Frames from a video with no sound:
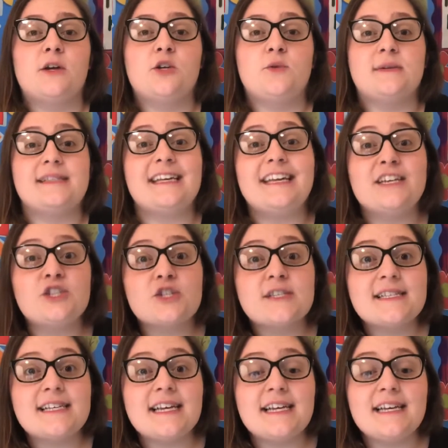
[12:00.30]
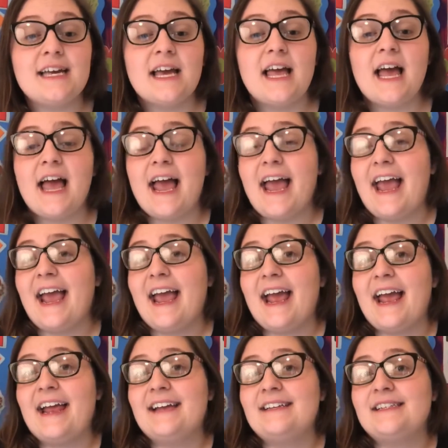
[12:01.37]
who is interested.
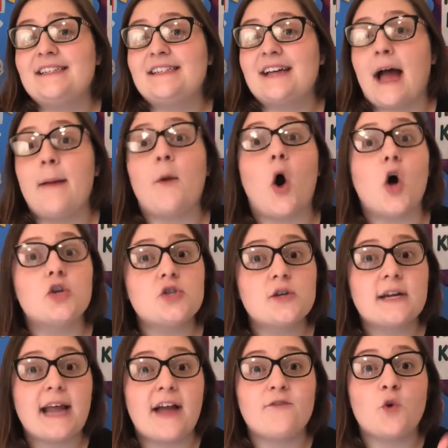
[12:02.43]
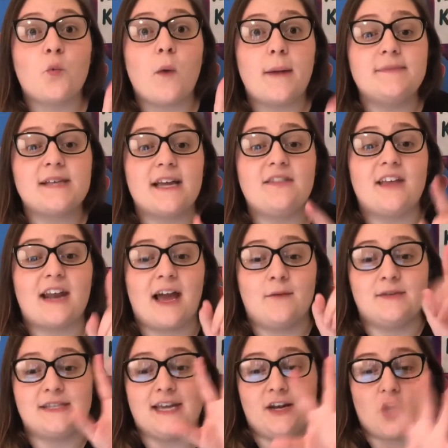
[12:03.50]
And I'm also going to have the website that I
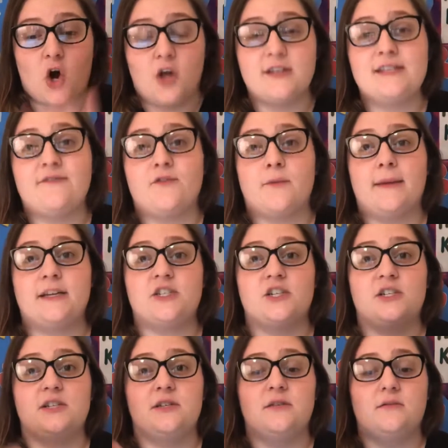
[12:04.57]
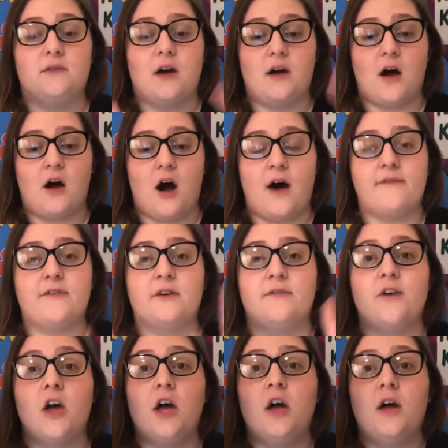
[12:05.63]
was getting all this information off
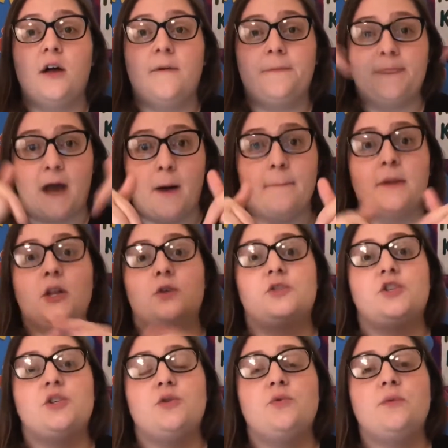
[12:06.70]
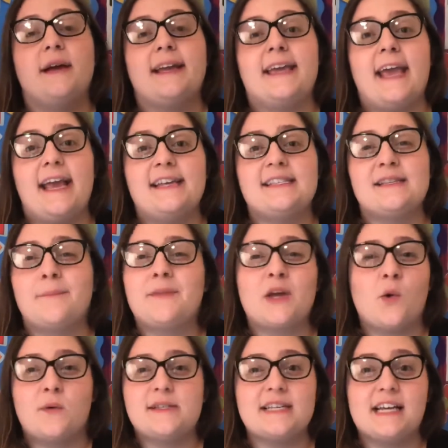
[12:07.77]
of down below too. In case something
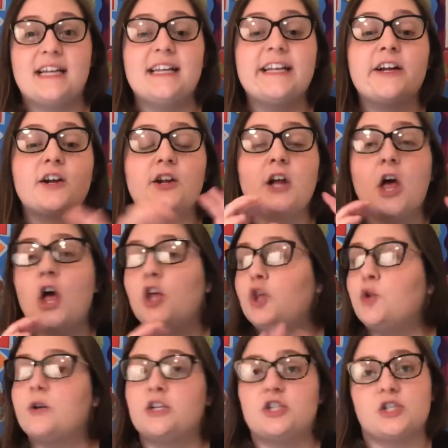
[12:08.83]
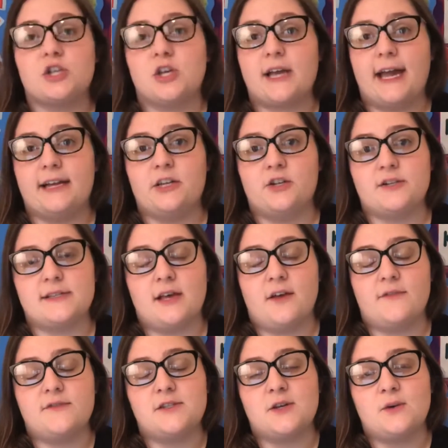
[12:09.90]
wasn't clear, you can just look at it
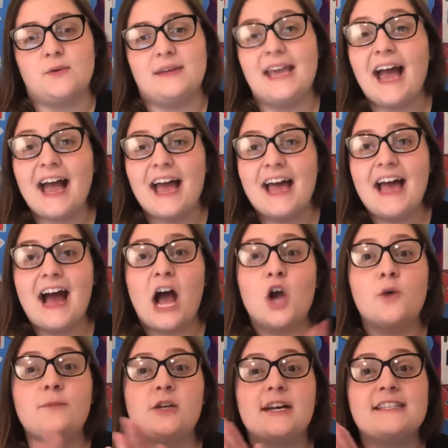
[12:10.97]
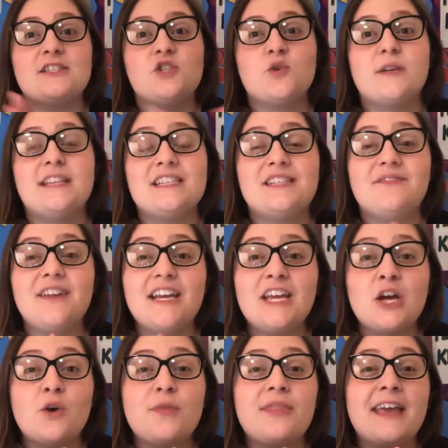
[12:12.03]
yourself. So yeah, I hope you guys enjoyed this
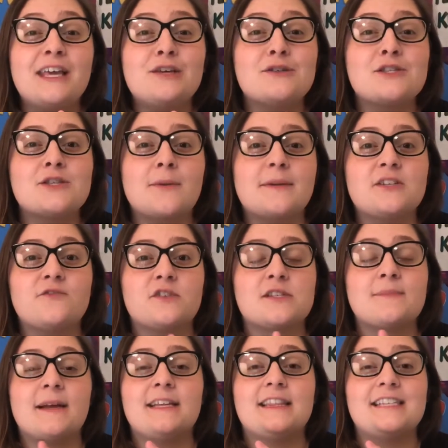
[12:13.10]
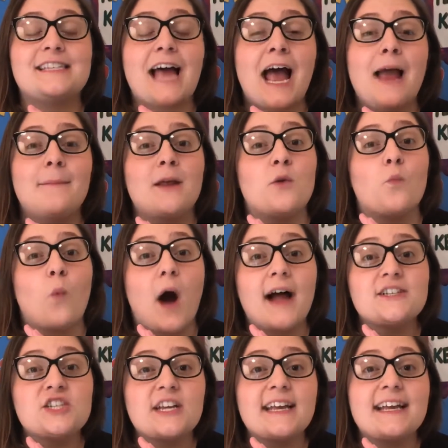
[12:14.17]
video. Thank you so much for spending the time and
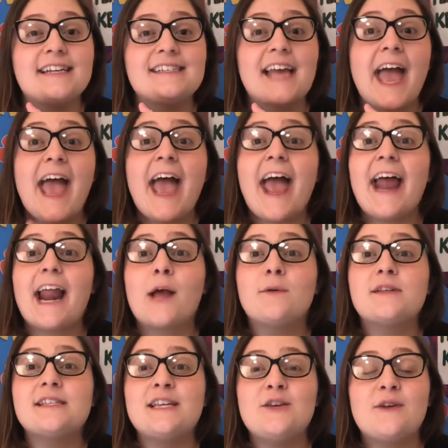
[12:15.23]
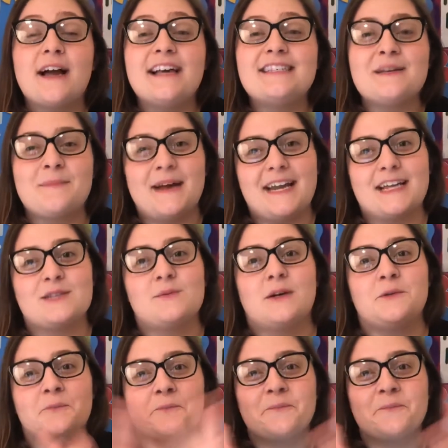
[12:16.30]
watching it, and I will see you guys in my next one.